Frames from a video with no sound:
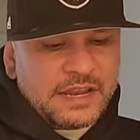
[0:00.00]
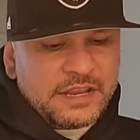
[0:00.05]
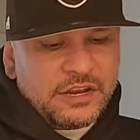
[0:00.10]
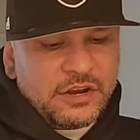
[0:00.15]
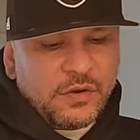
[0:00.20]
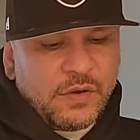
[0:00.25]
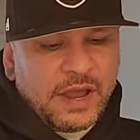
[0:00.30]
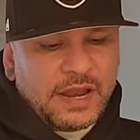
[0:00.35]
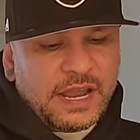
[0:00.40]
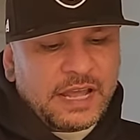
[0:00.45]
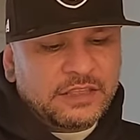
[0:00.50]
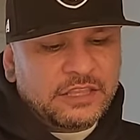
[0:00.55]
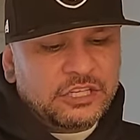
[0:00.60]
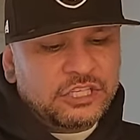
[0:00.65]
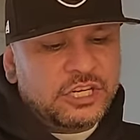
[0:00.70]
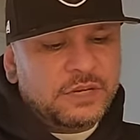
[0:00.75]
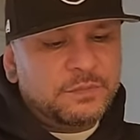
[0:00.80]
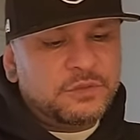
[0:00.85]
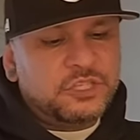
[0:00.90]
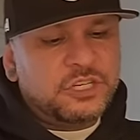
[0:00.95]
You know, I like the
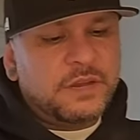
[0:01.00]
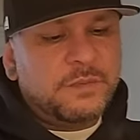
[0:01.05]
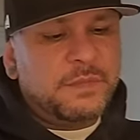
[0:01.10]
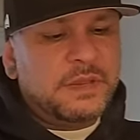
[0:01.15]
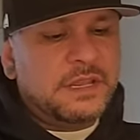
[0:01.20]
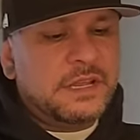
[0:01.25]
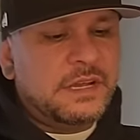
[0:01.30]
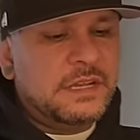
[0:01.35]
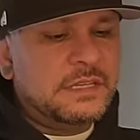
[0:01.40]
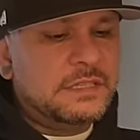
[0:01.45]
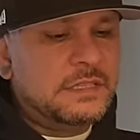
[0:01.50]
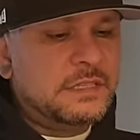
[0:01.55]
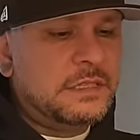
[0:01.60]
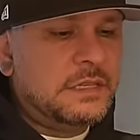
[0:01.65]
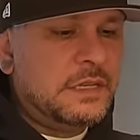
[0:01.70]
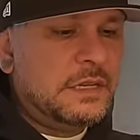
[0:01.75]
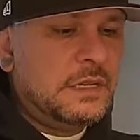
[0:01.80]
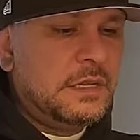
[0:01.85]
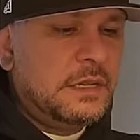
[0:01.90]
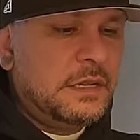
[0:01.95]
cheap shit because
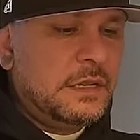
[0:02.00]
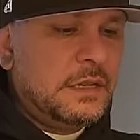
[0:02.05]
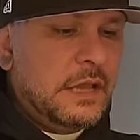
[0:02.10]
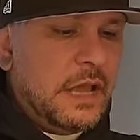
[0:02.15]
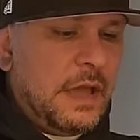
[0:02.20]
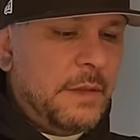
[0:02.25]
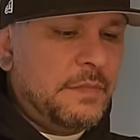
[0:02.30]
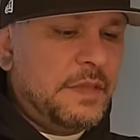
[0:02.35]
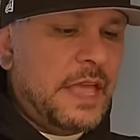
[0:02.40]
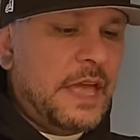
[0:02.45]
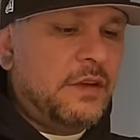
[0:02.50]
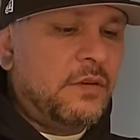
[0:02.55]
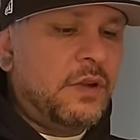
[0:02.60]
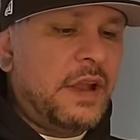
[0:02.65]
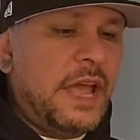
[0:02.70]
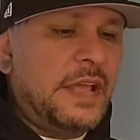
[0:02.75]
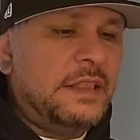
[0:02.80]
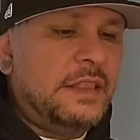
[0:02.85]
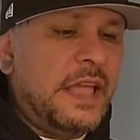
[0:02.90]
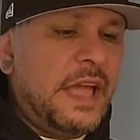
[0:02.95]
I'm ghetto
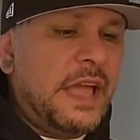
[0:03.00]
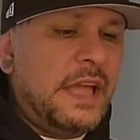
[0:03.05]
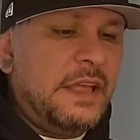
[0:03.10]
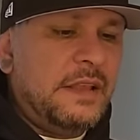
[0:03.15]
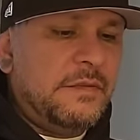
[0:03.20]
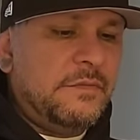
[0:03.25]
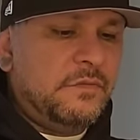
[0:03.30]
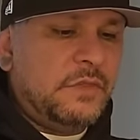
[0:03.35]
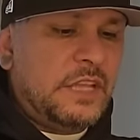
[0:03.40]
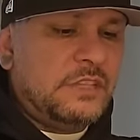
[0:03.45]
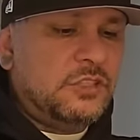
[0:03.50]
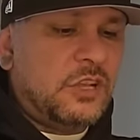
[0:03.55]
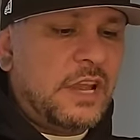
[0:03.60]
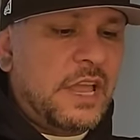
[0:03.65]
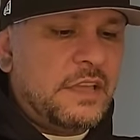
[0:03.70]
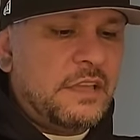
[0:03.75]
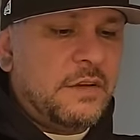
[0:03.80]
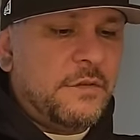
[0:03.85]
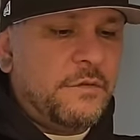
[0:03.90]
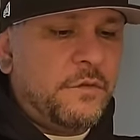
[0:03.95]
like that. That's all
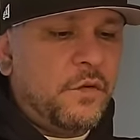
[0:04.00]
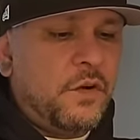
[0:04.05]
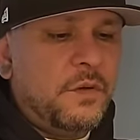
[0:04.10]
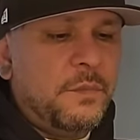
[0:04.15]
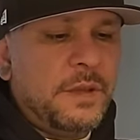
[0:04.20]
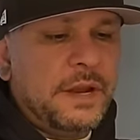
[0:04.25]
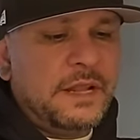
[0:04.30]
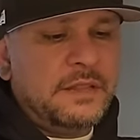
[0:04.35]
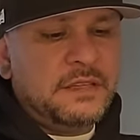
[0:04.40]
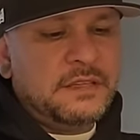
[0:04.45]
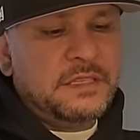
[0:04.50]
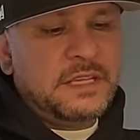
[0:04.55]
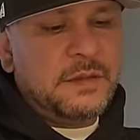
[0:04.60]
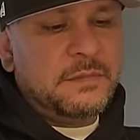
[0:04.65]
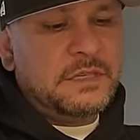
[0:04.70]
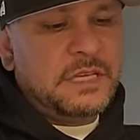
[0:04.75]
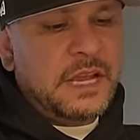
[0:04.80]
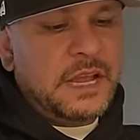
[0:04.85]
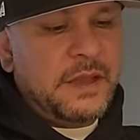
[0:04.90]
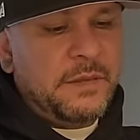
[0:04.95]
I could afford. But at the same
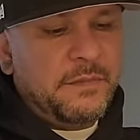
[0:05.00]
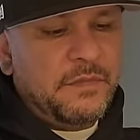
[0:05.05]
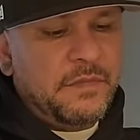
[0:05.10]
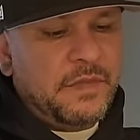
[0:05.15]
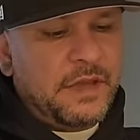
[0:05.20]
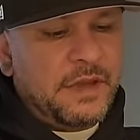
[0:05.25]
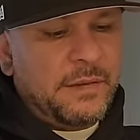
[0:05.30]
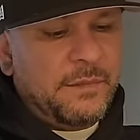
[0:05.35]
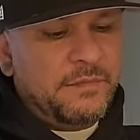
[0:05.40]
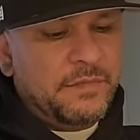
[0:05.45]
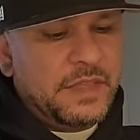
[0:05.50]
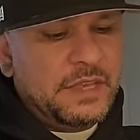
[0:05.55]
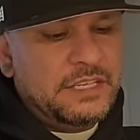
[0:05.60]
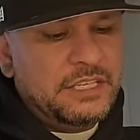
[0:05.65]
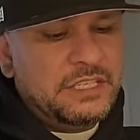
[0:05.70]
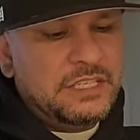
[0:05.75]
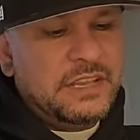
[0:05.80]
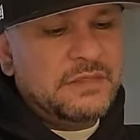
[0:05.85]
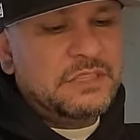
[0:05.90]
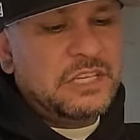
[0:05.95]
time, it
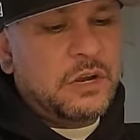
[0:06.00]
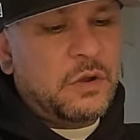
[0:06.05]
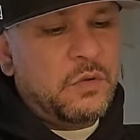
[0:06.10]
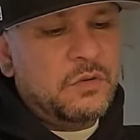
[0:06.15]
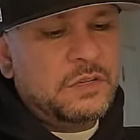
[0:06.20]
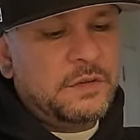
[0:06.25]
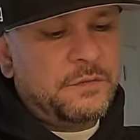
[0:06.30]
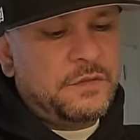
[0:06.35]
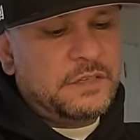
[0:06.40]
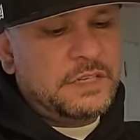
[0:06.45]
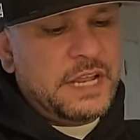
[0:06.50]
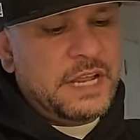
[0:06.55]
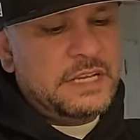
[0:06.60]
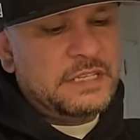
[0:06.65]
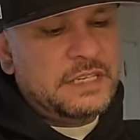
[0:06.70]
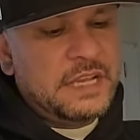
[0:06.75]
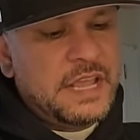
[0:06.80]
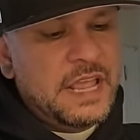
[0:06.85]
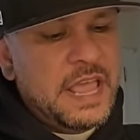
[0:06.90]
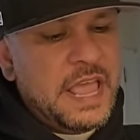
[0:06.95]
just gives it a whole different
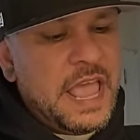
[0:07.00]
taste.